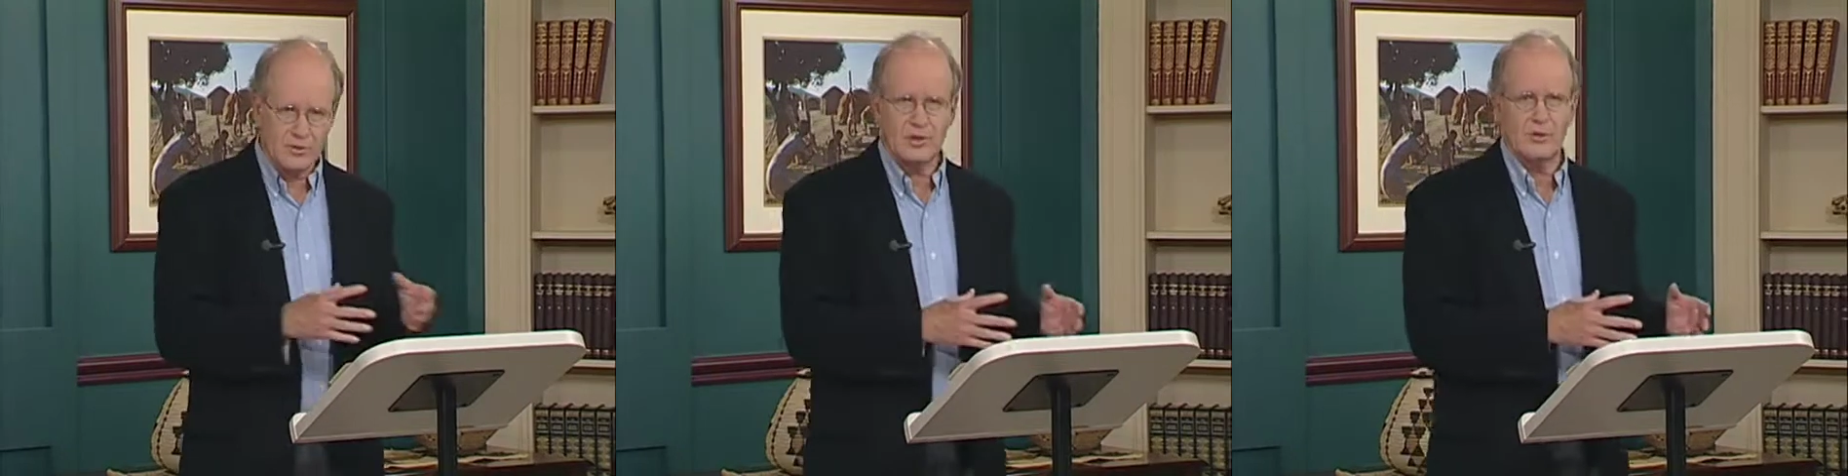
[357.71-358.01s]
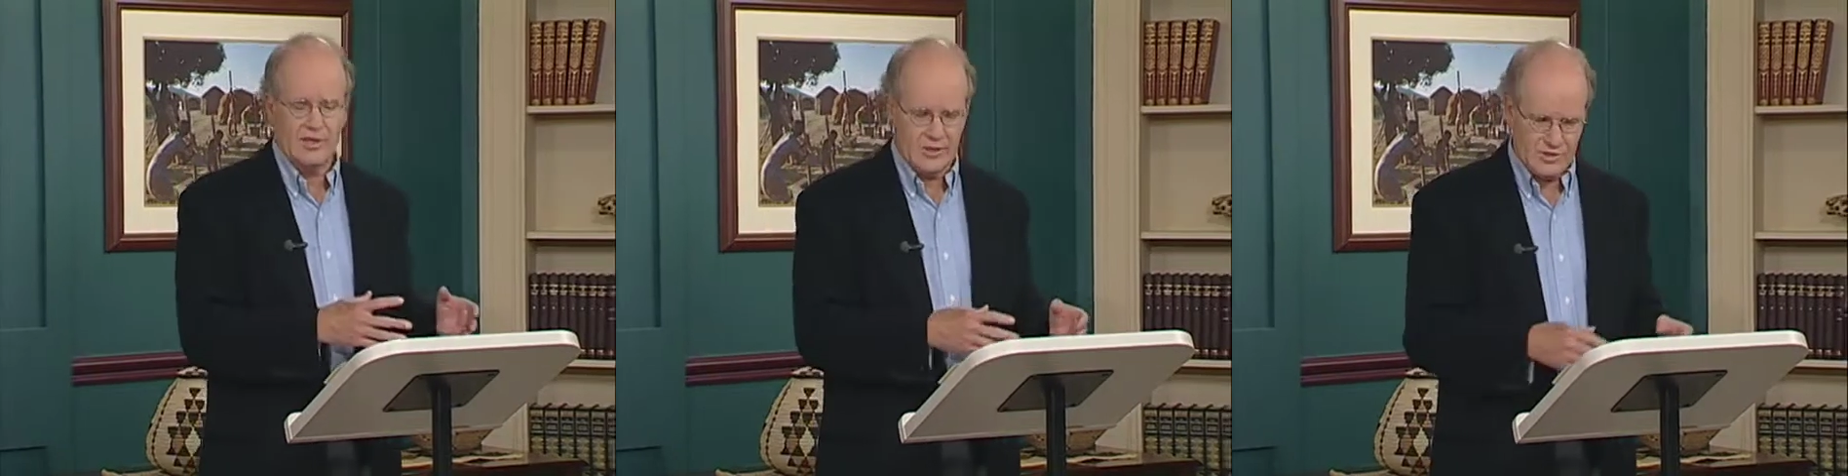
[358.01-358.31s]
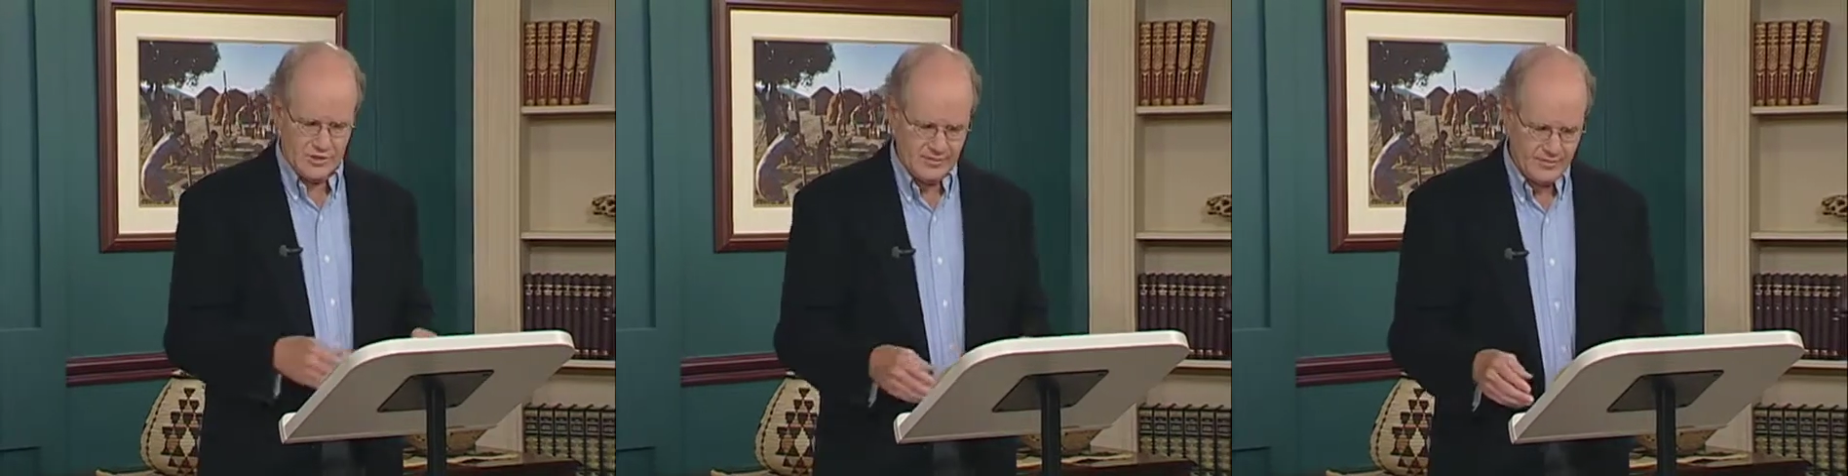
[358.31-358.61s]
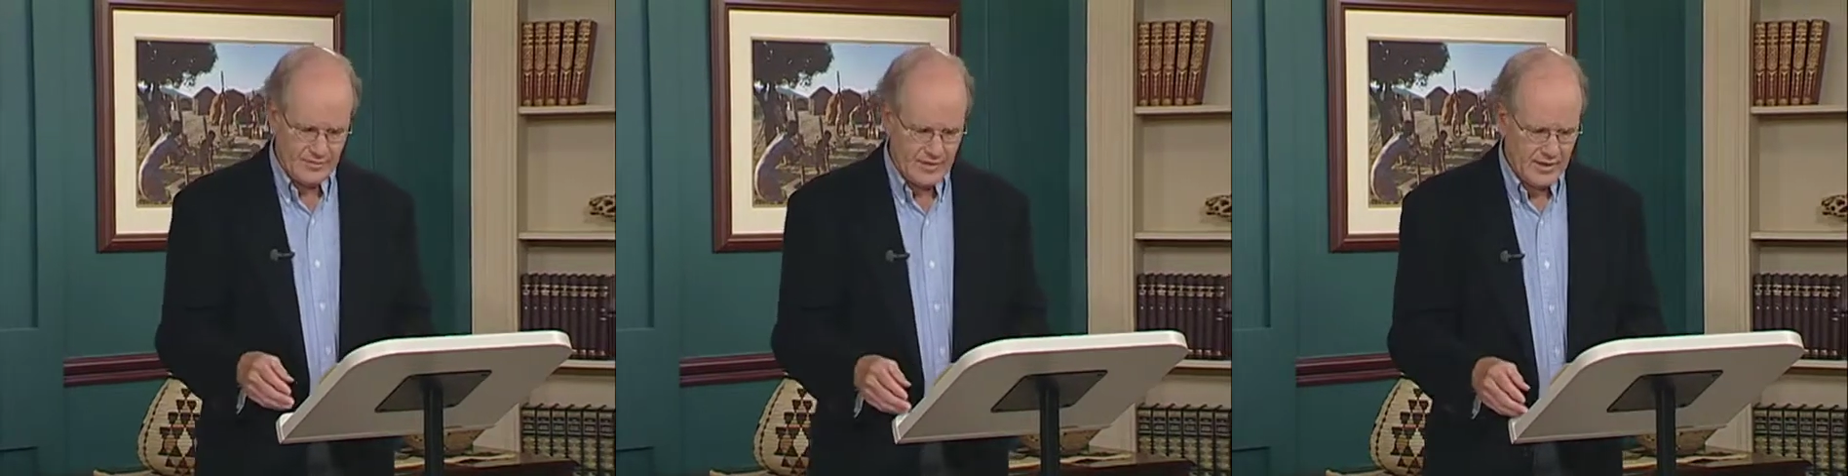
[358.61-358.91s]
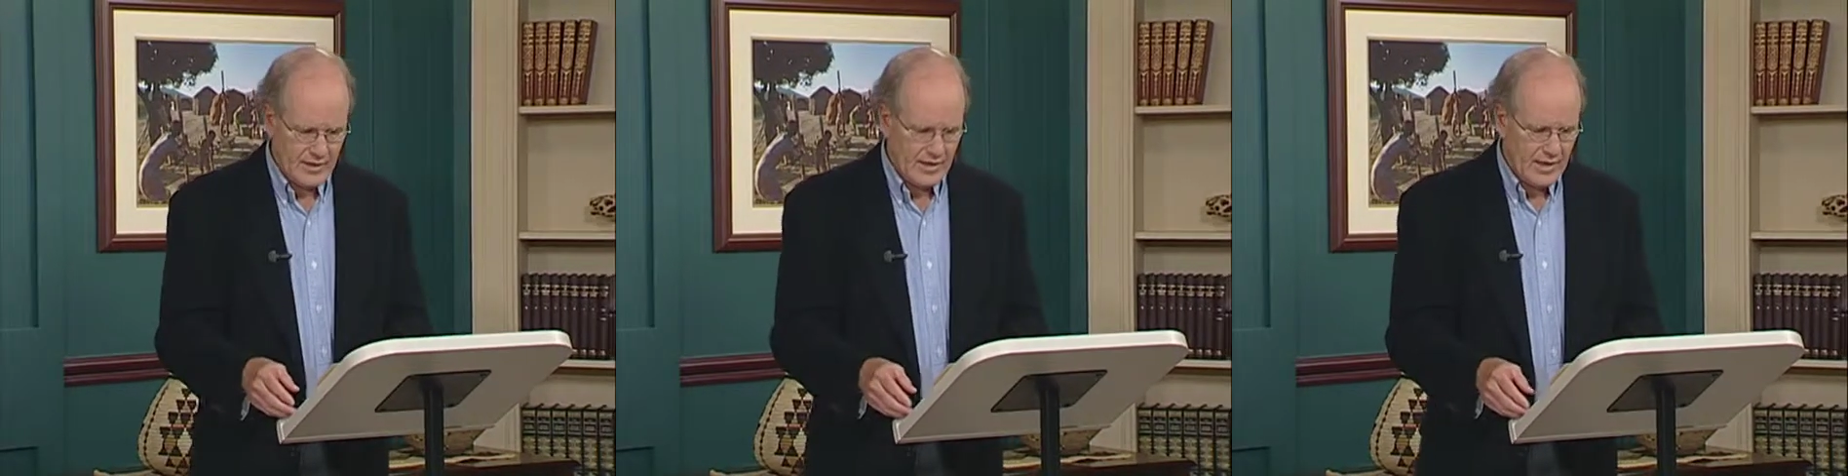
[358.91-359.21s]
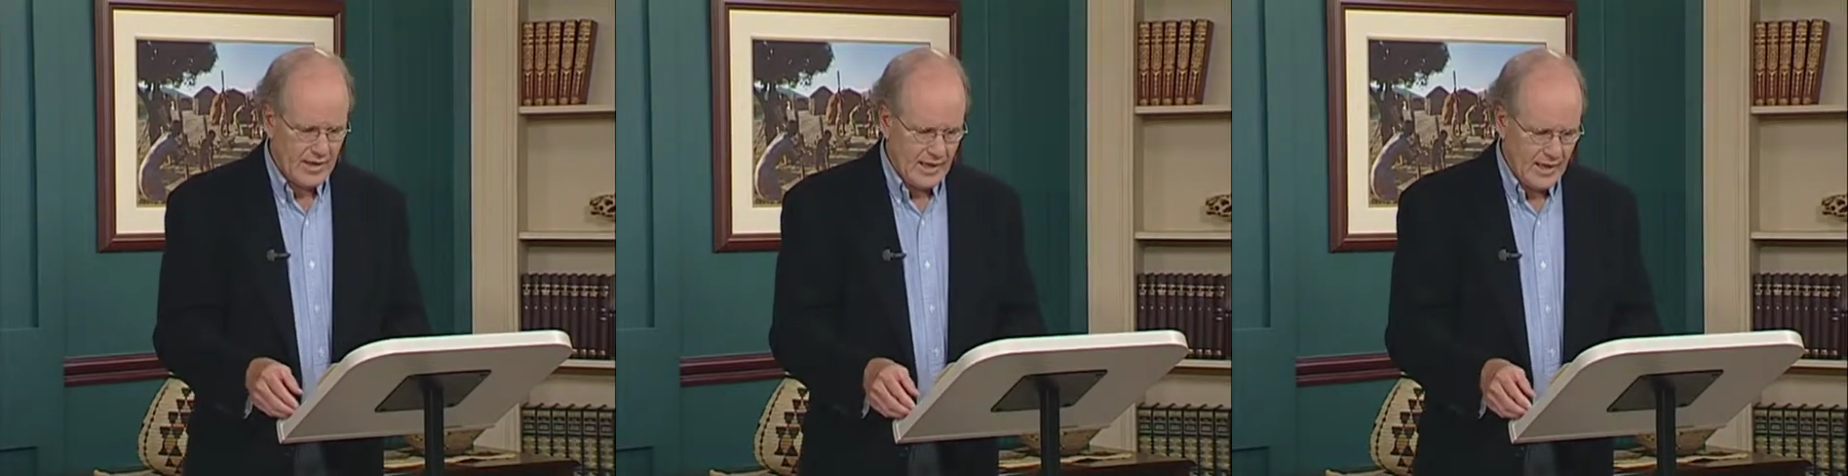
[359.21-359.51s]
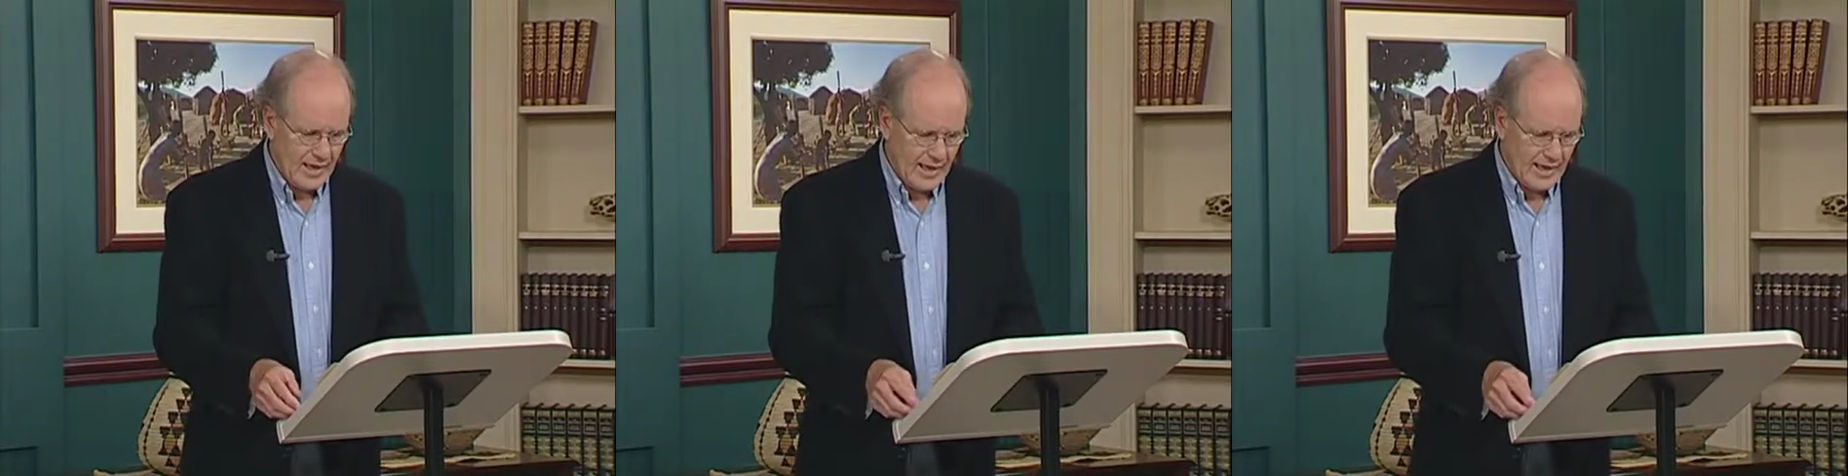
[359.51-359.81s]
location,
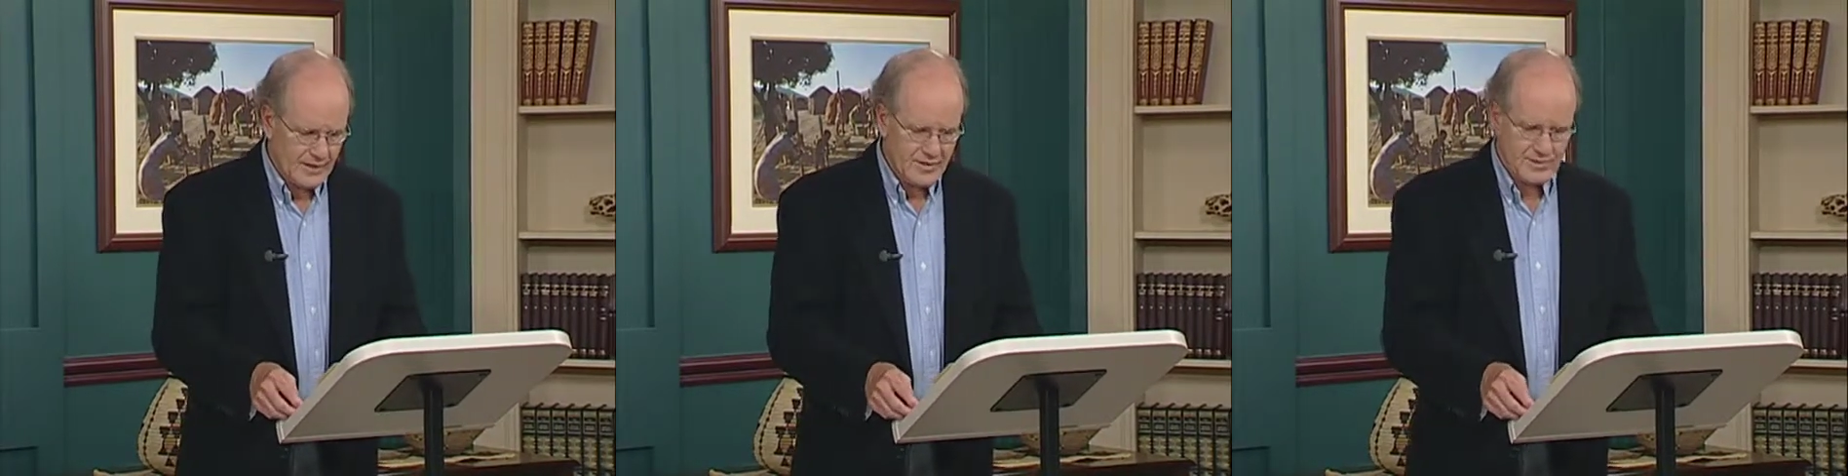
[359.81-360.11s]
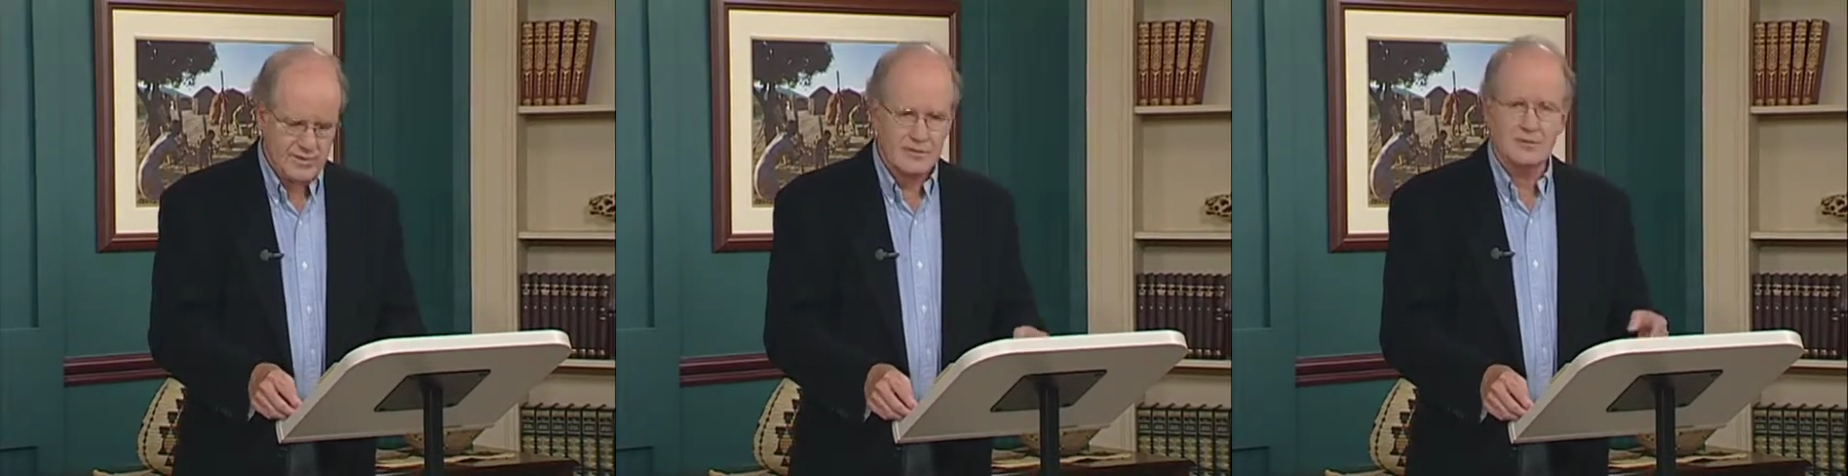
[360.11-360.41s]
and